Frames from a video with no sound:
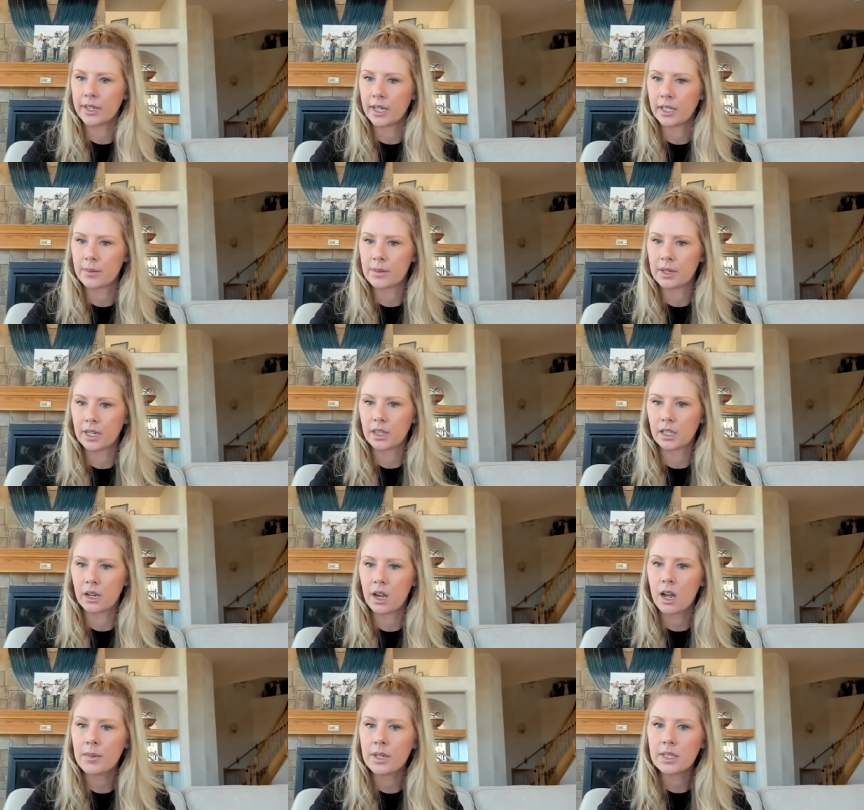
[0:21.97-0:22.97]
And let me get the
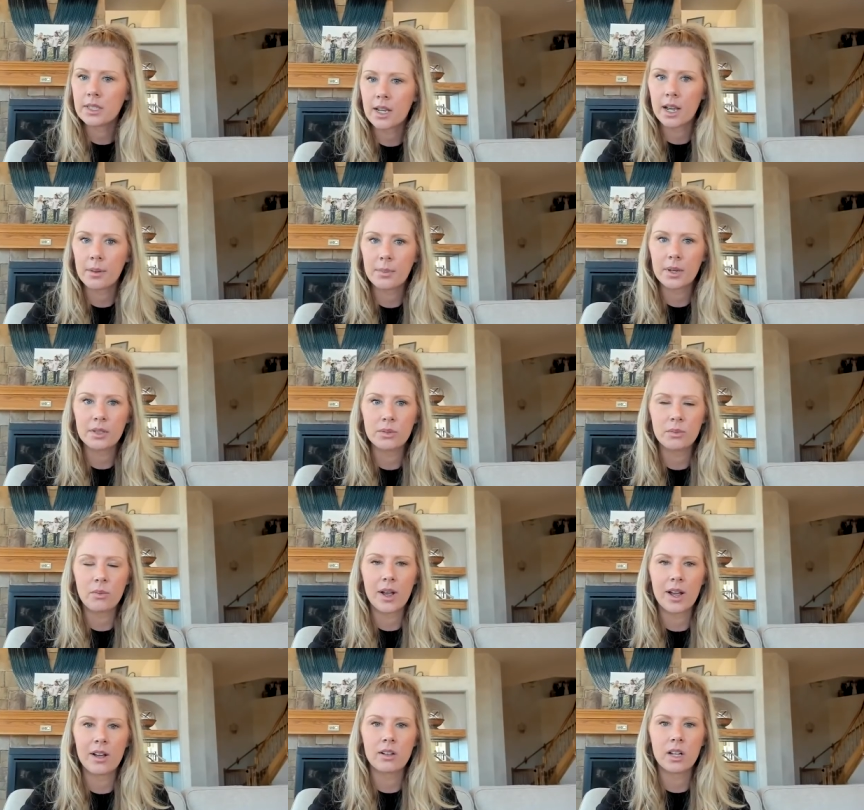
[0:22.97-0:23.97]
comments up as well.